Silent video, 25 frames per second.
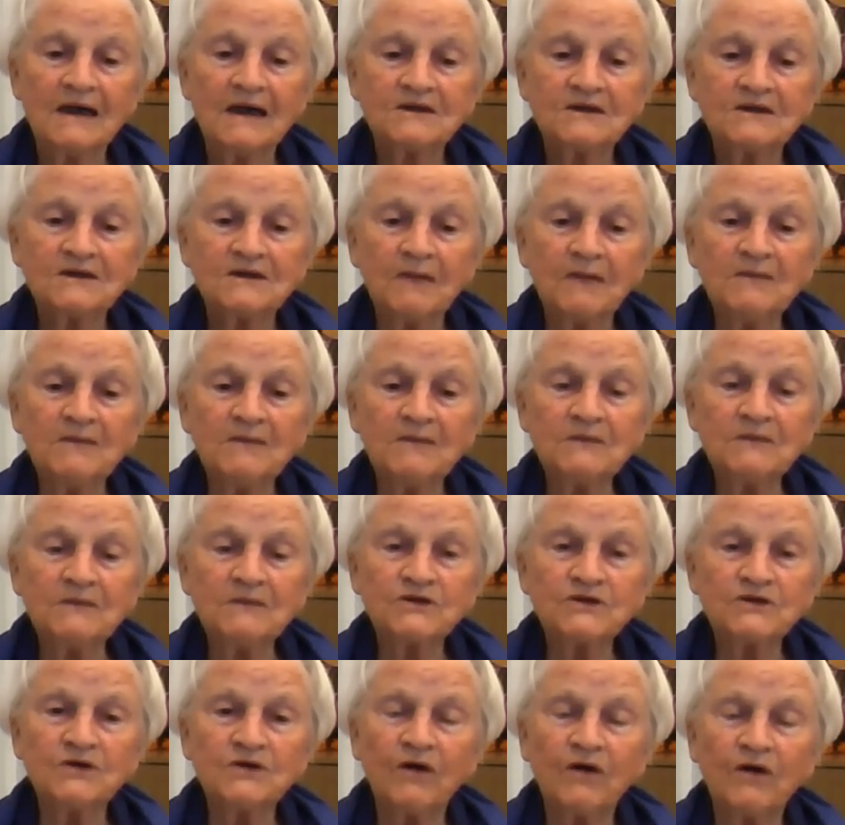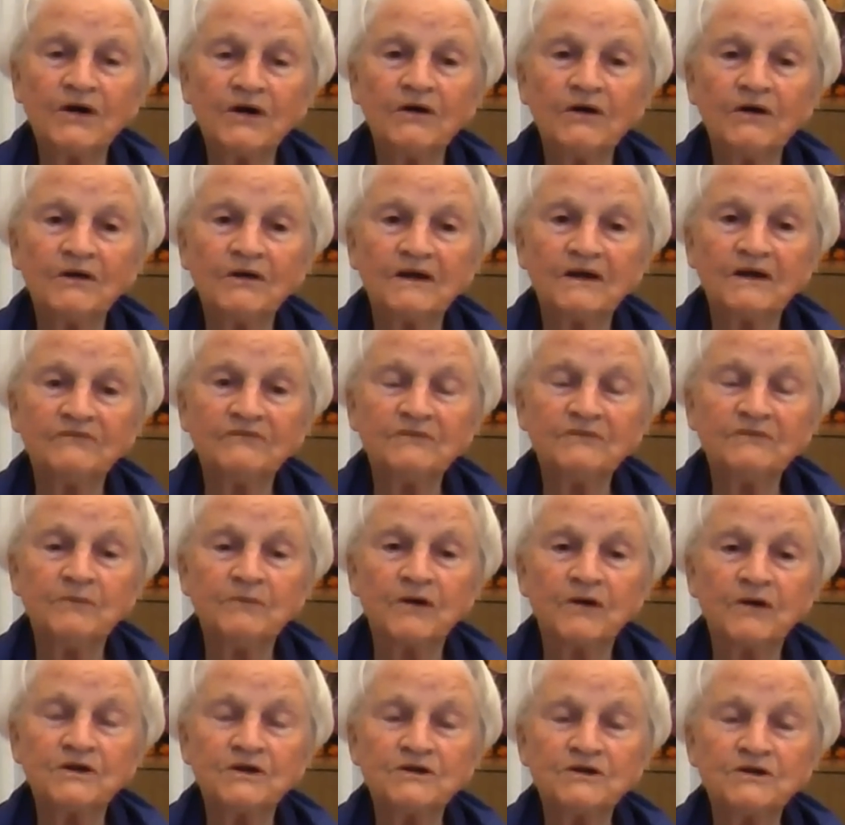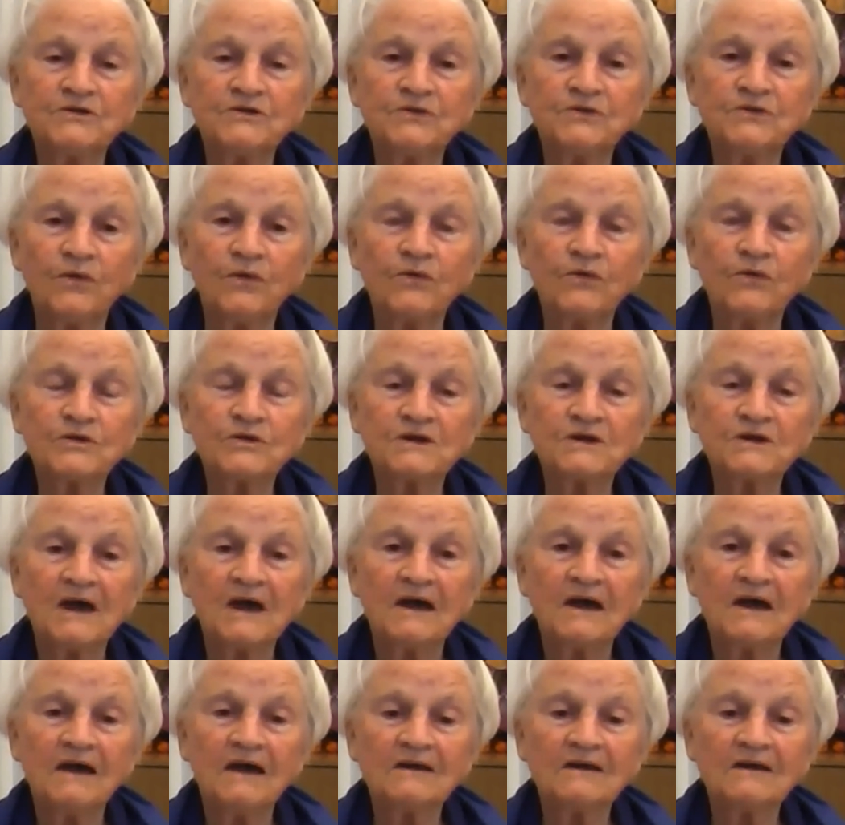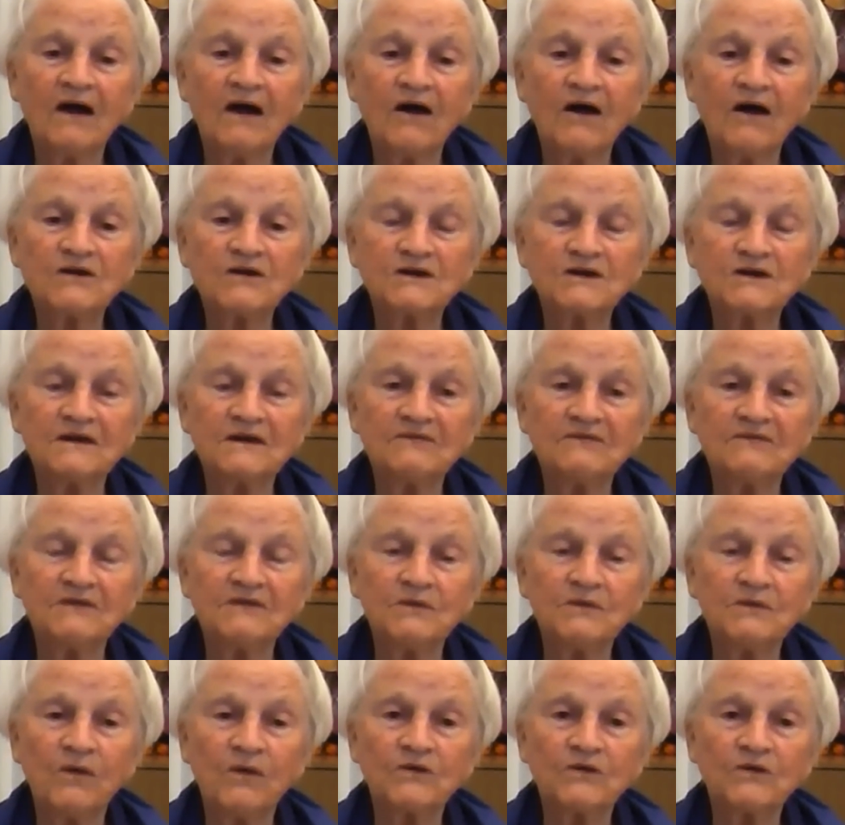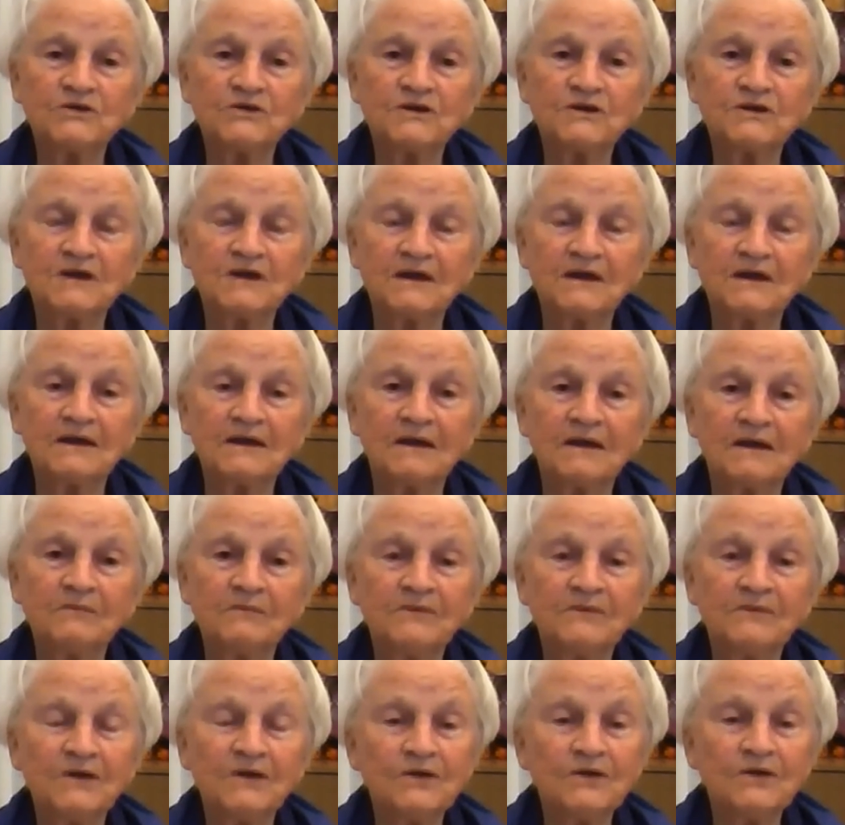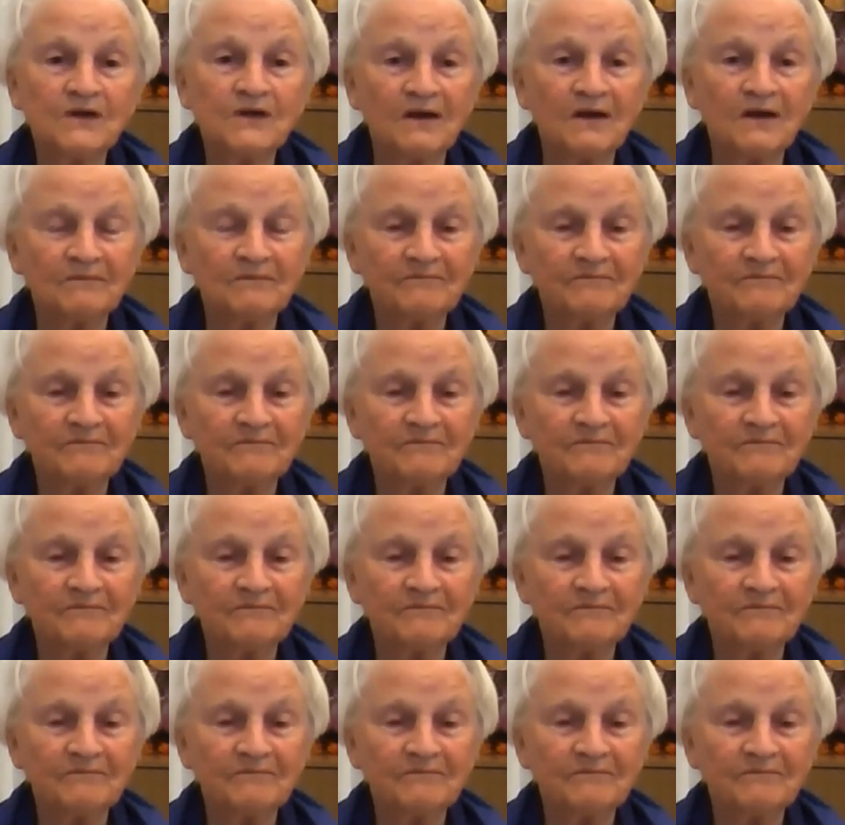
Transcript: somebody was knocking on everybody's doors and asking if they want to take up yoga.